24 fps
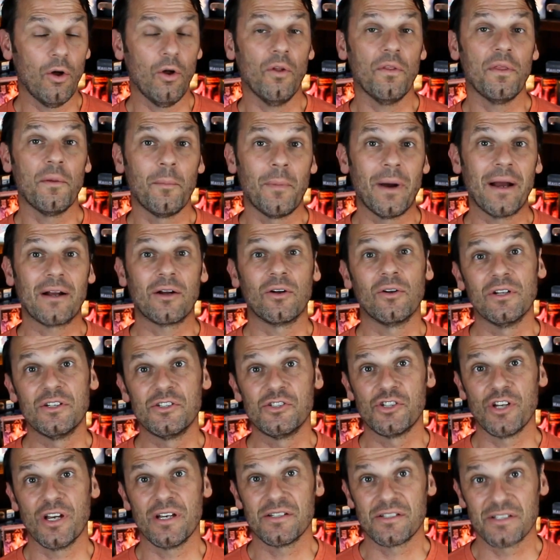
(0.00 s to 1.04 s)
all the Michael
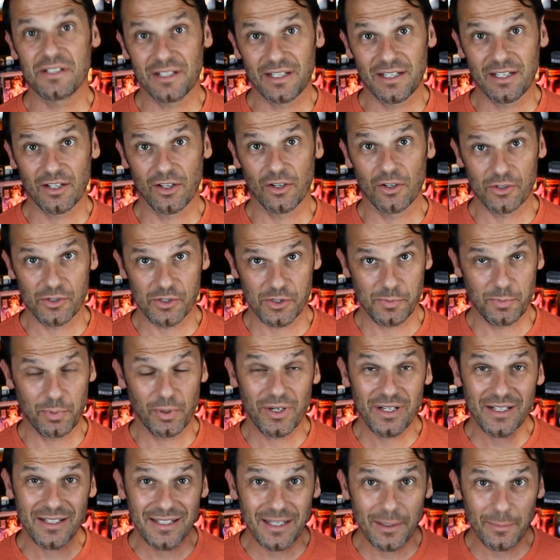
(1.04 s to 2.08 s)
and Jason killers,
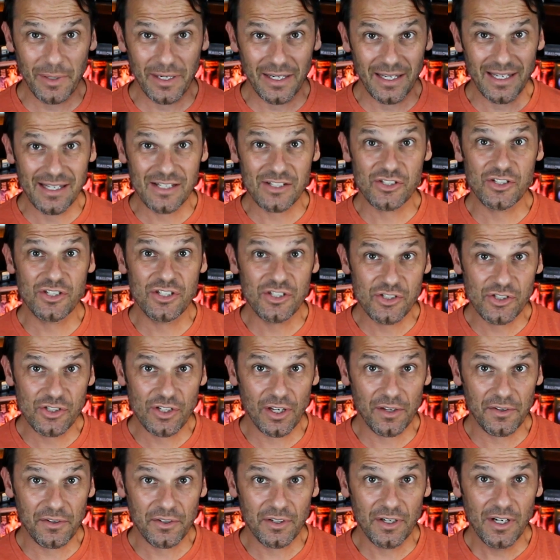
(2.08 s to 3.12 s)
putting them against
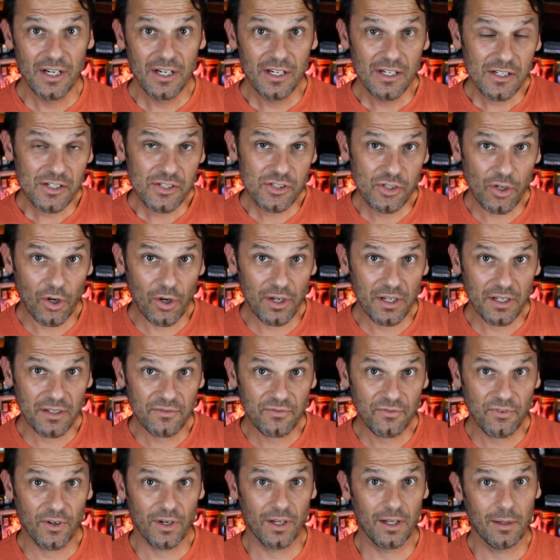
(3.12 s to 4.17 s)
each other,
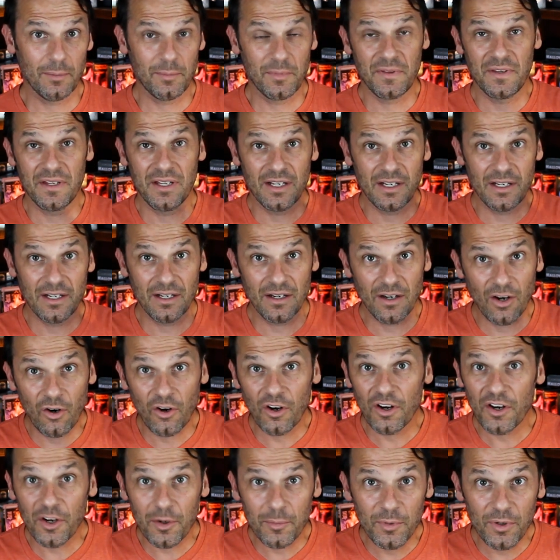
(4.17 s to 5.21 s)
starting from the
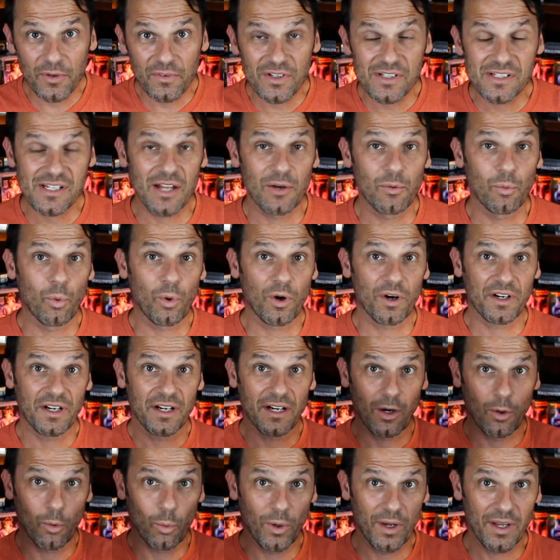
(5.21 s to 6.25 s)
earlier movies and
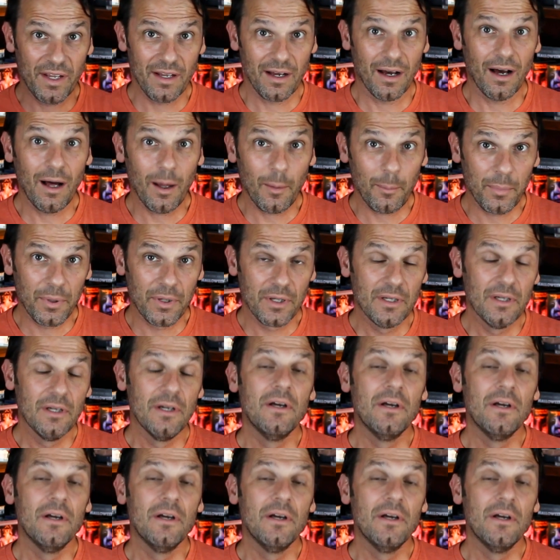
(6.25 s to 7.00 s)
working our way up.